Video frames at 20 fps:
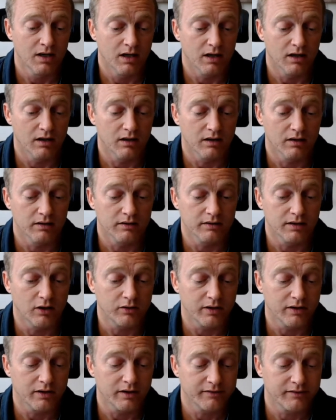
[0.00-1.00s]
Uh,
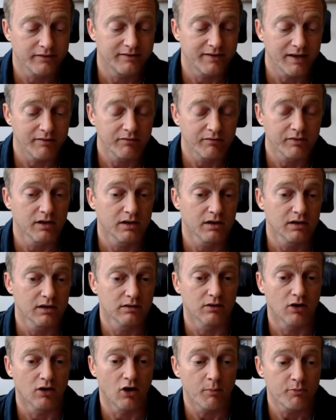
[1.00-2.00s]
now there are
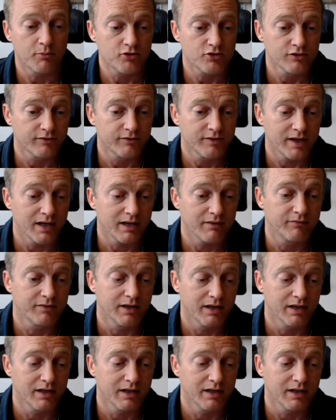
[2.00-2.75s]
several options we have.